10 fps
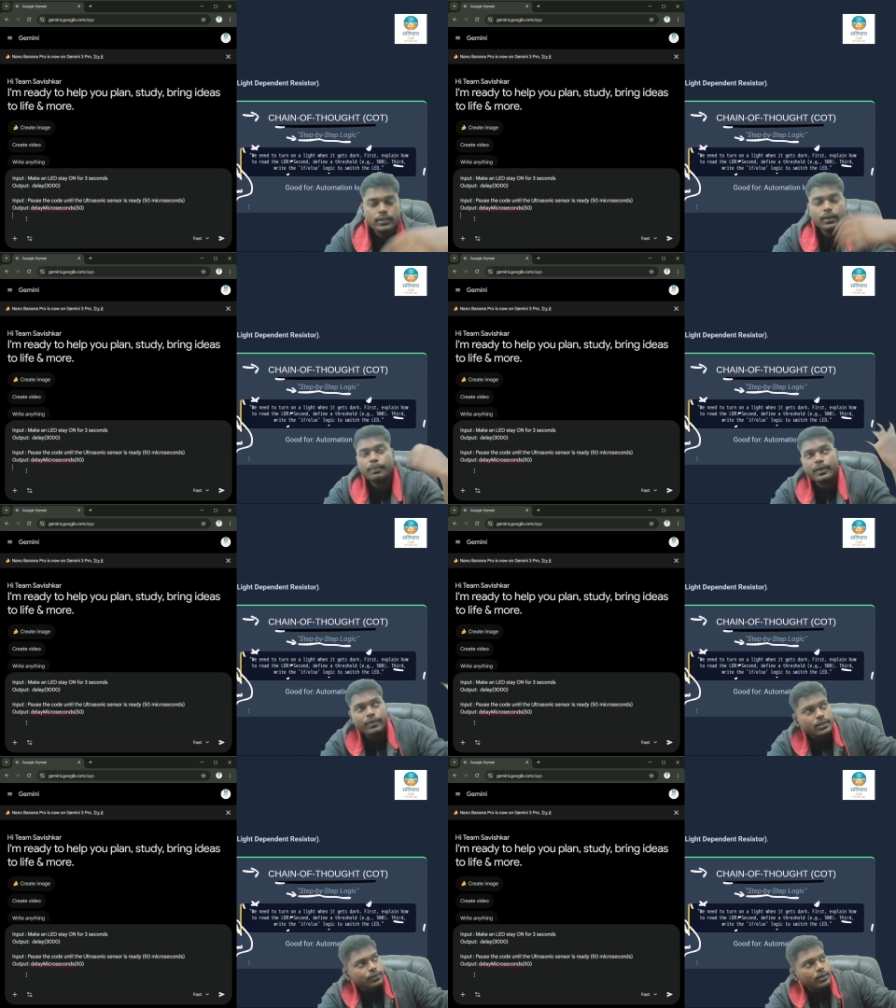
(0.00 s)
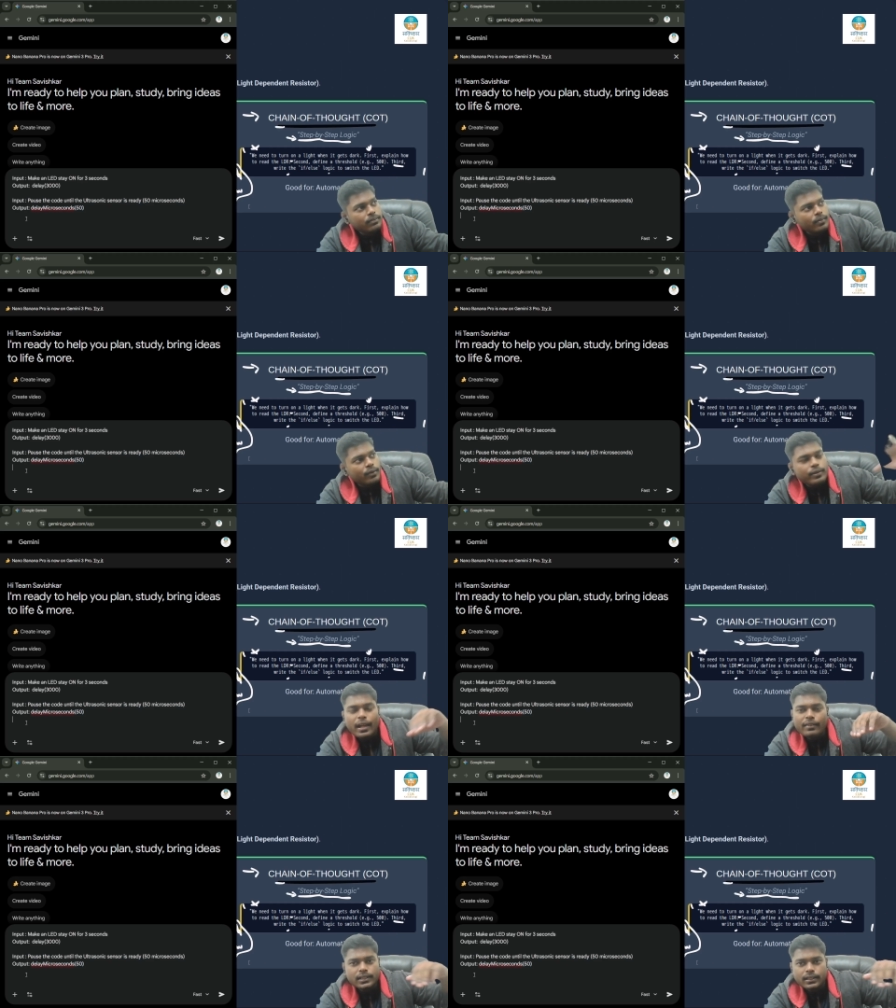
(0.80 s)
So in the previous one,
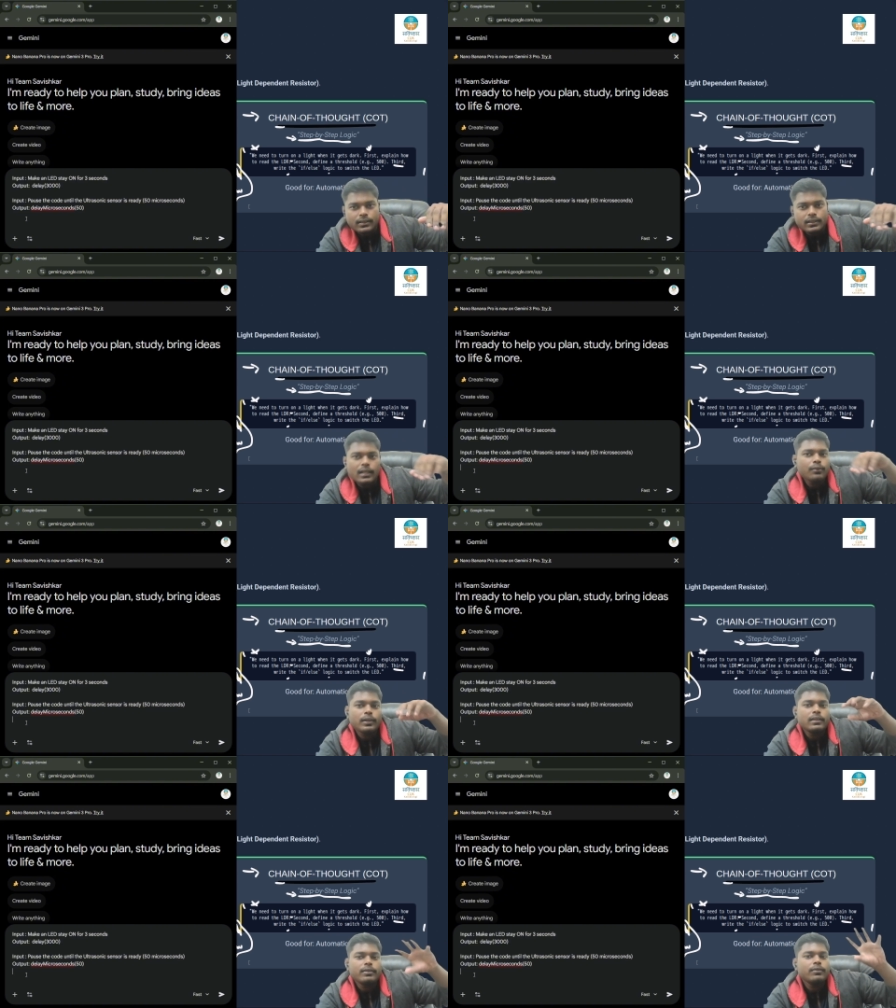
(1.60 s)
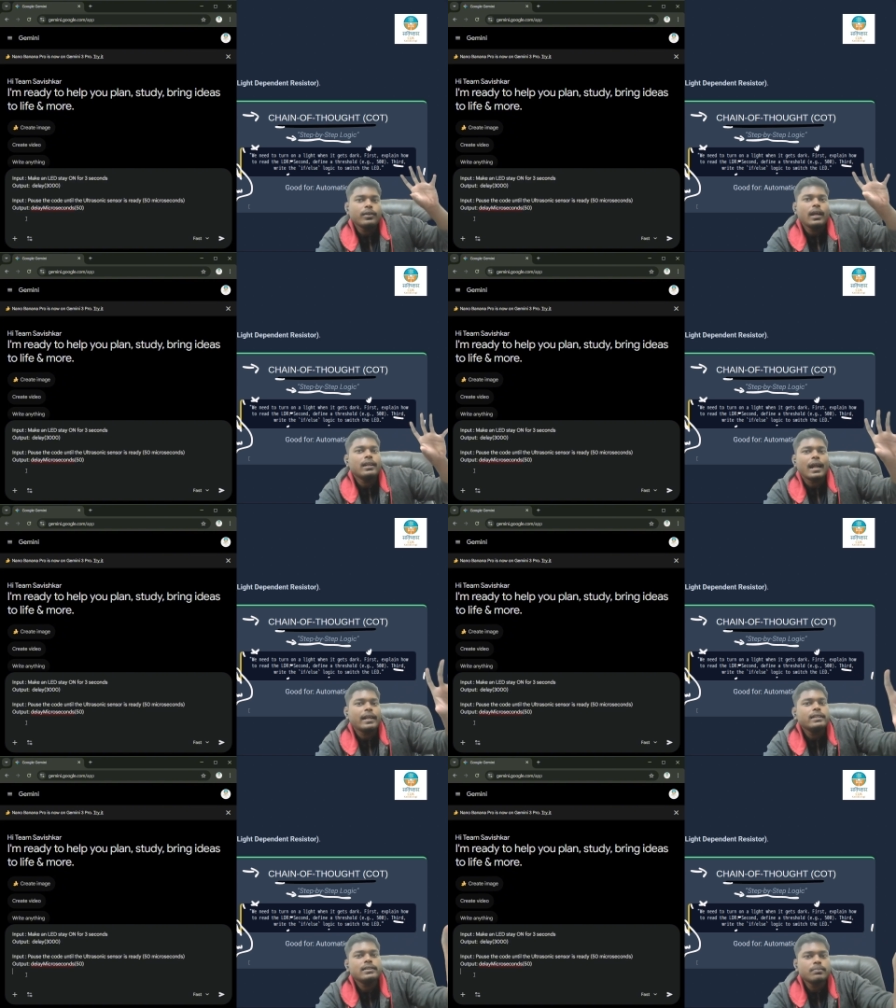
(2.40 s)
we have seen that whenever we are
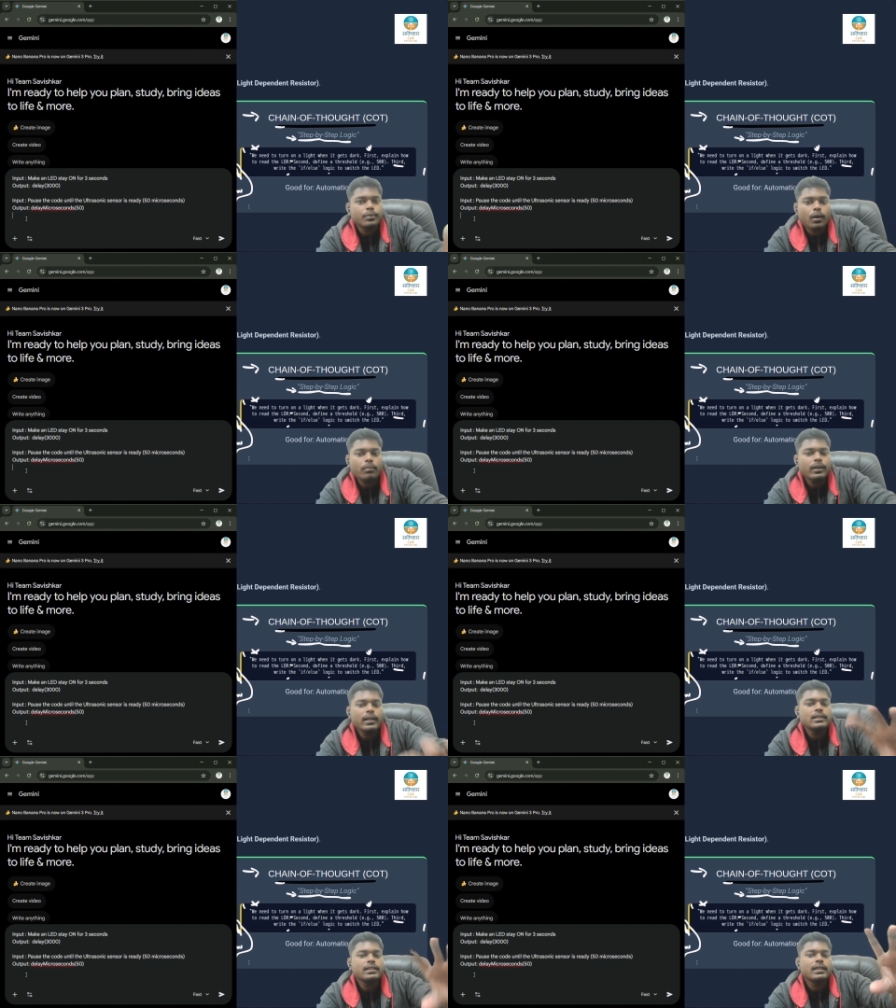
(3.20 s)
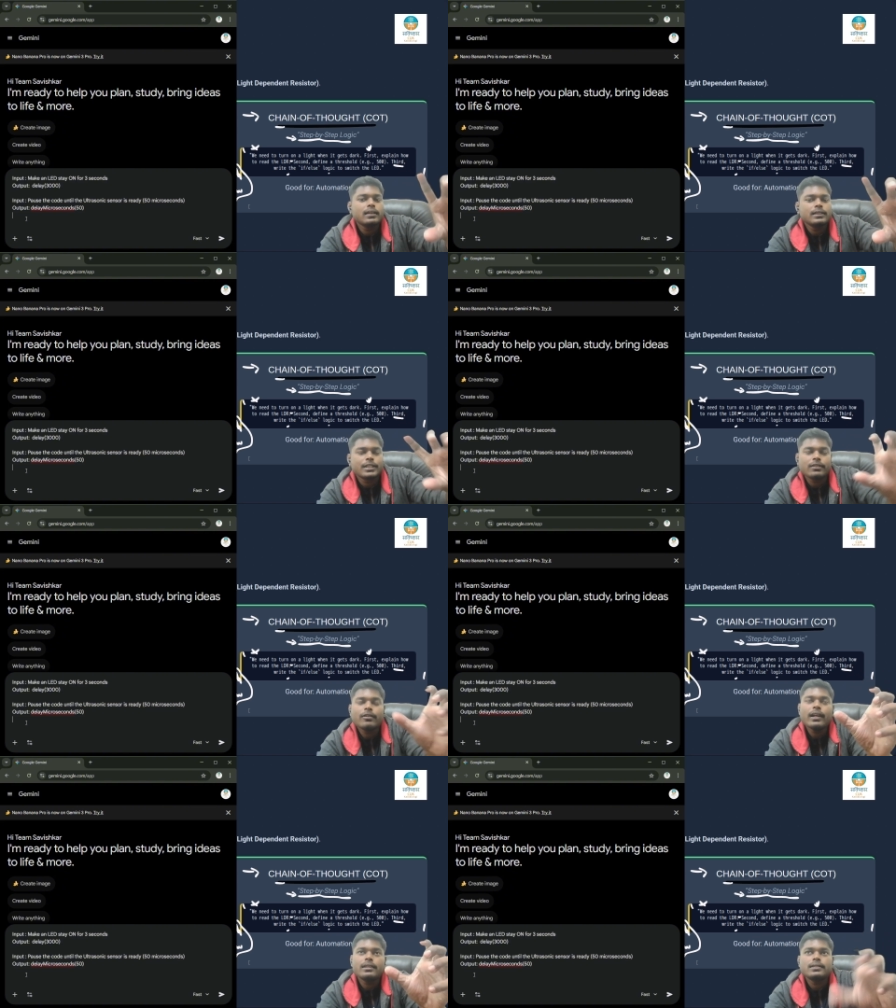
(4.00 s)
writing some prompt, it
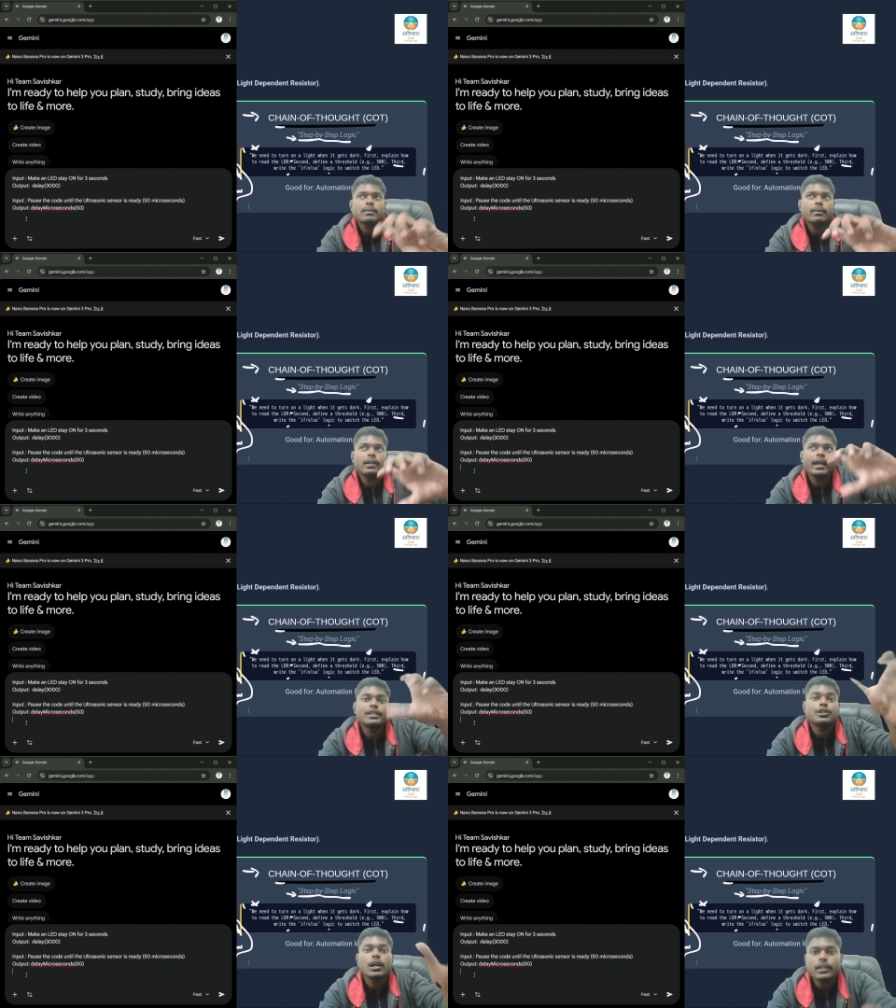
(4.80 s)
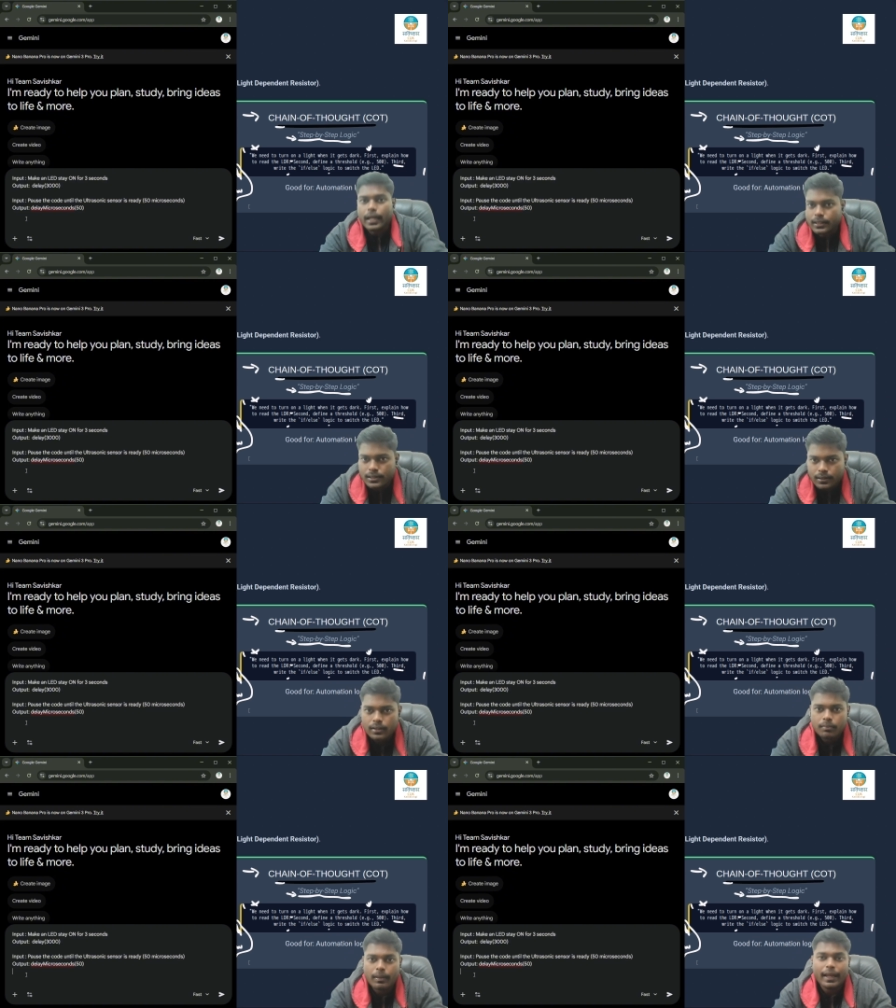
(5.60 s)
generates some extra
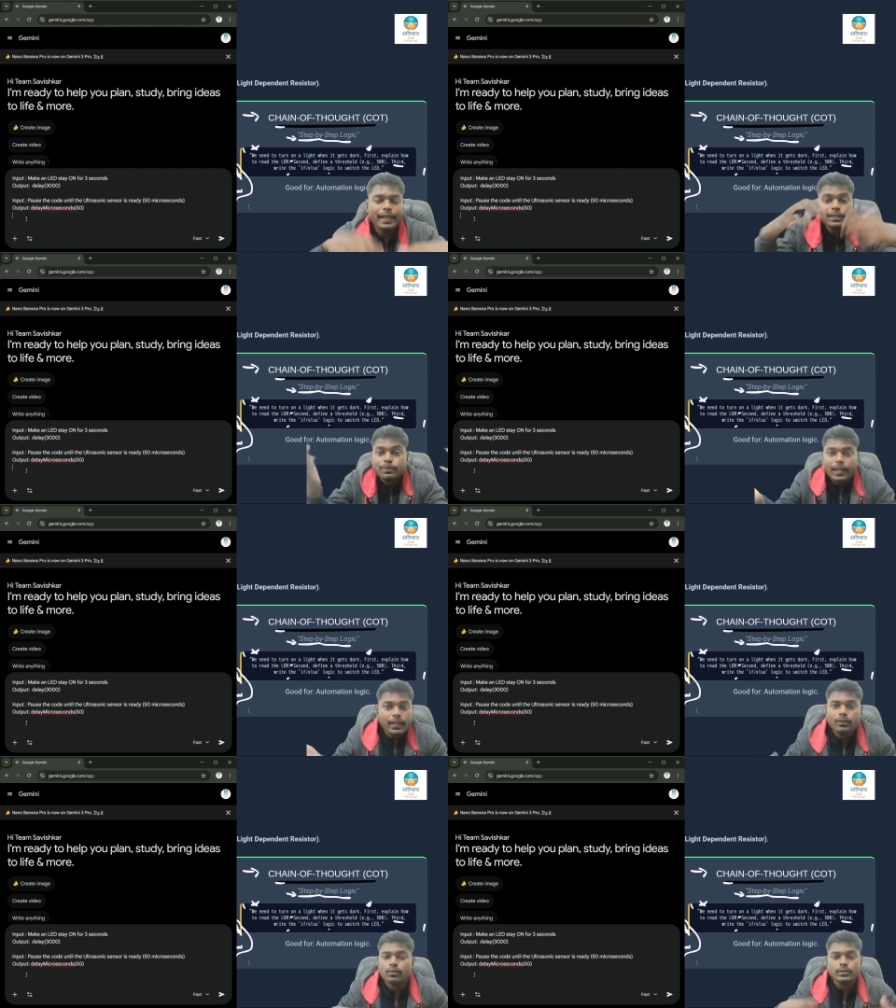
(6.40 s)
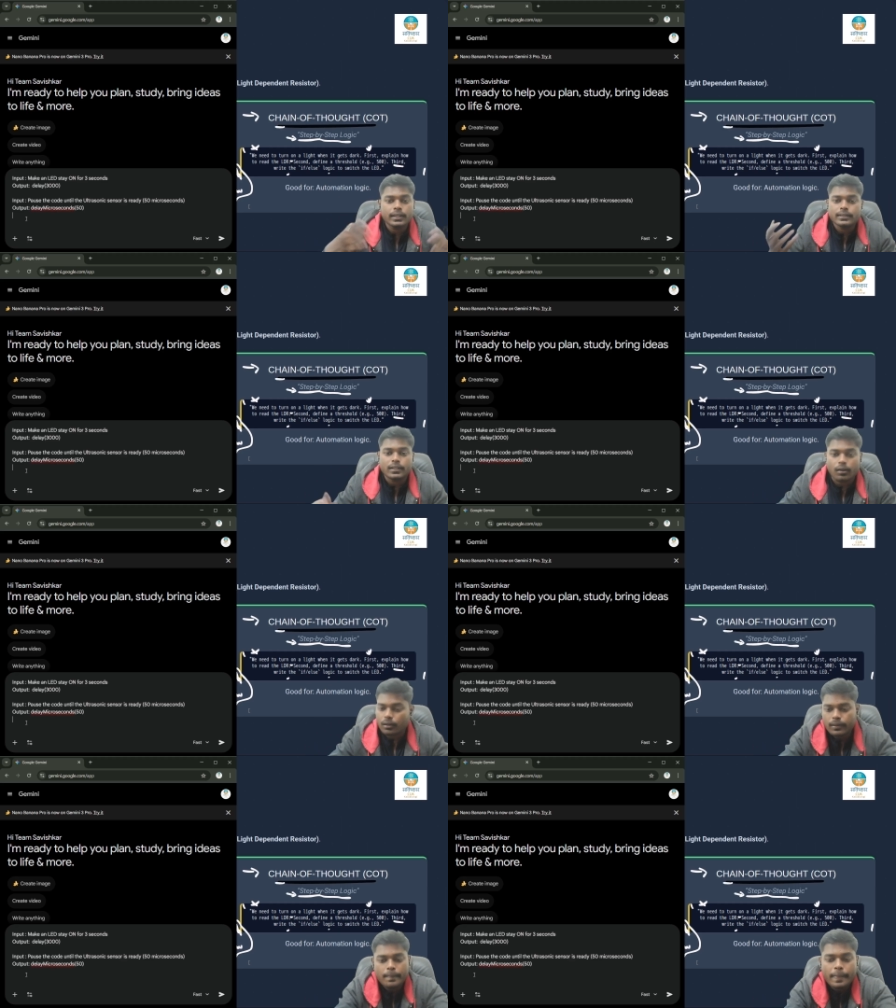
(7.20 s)
text by explaining those things and
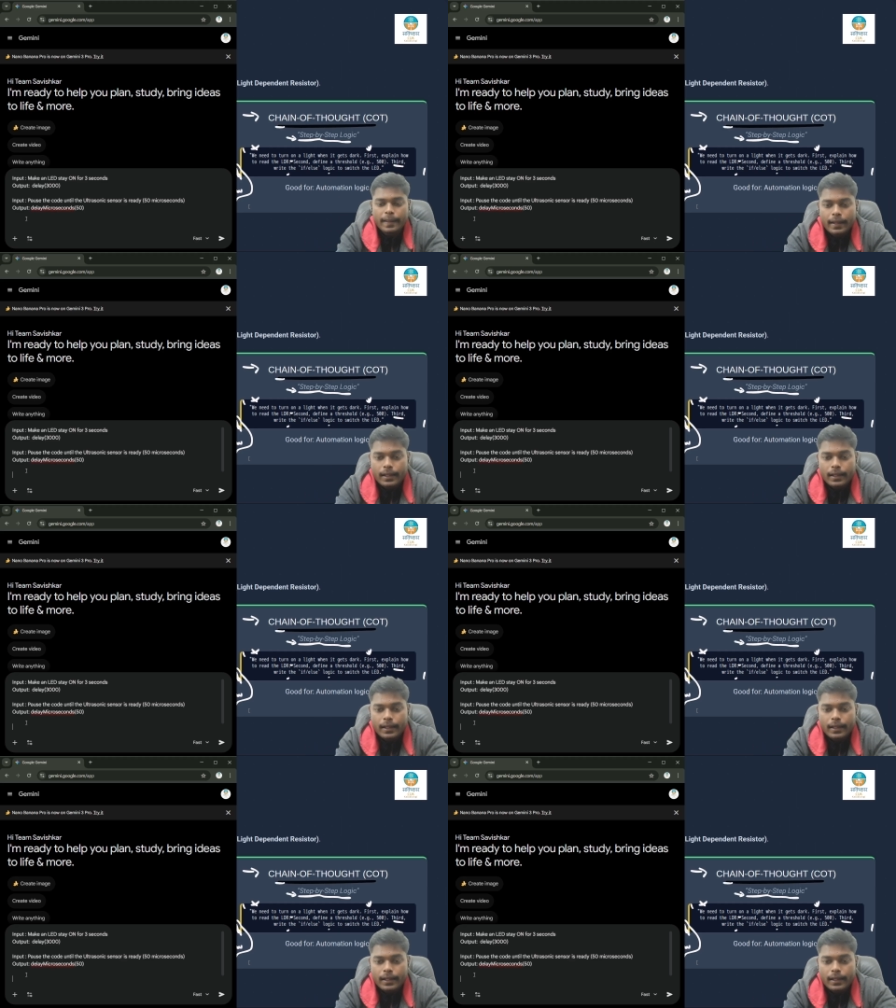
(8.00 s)
all.